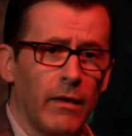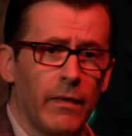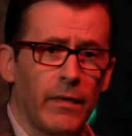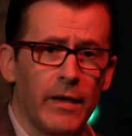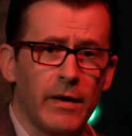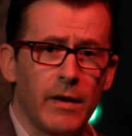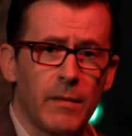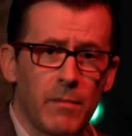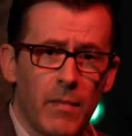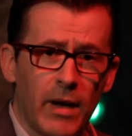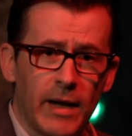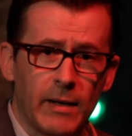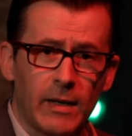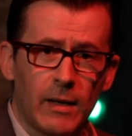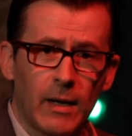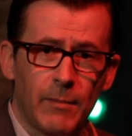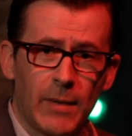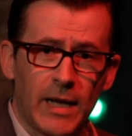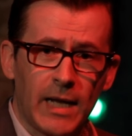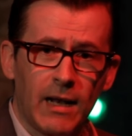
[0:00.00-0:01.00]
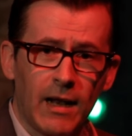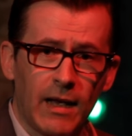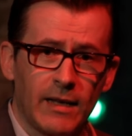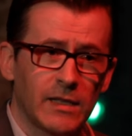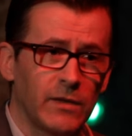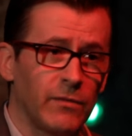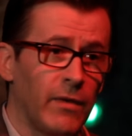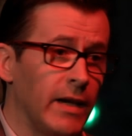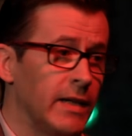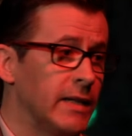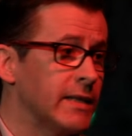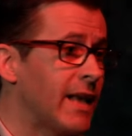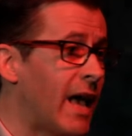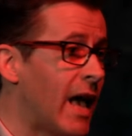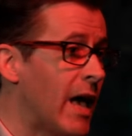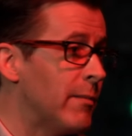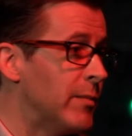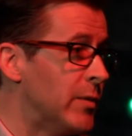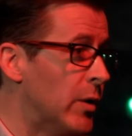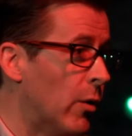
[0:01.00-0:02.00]
then it might be classified as
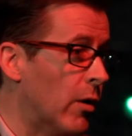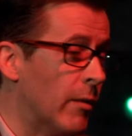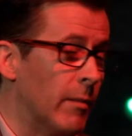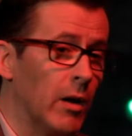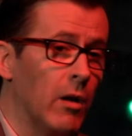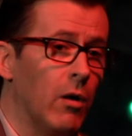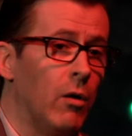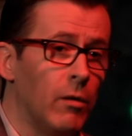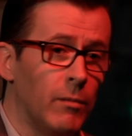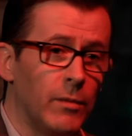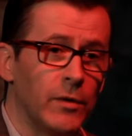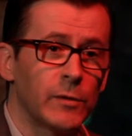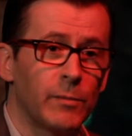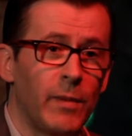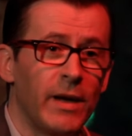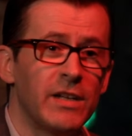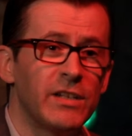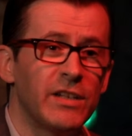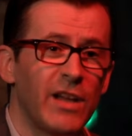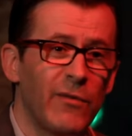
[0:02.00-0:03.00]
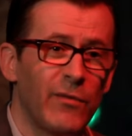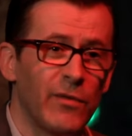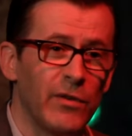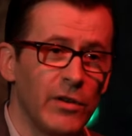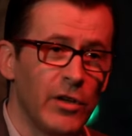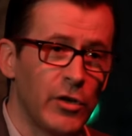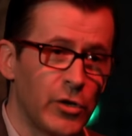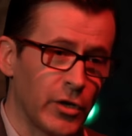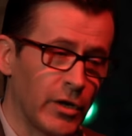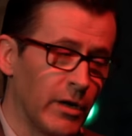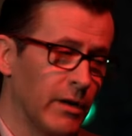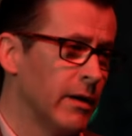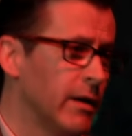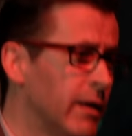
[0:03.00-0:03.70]
abnormal, almost by definition.